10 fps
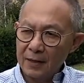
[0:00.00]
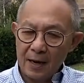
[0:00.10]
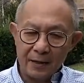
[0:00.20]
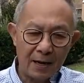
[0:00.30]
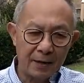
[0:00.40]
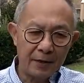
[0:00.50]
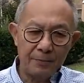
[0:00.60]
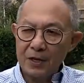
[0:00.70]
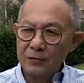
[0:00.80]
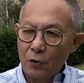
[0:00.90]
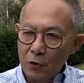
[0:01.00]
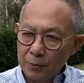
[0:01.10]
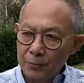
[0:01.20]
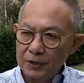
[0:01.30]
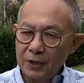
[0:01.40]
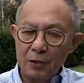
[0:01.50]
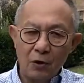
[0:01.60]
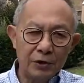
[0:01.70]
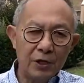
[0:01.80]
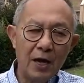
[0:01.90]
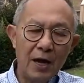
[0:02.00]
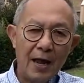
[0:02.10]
and he pays for all the printing costs,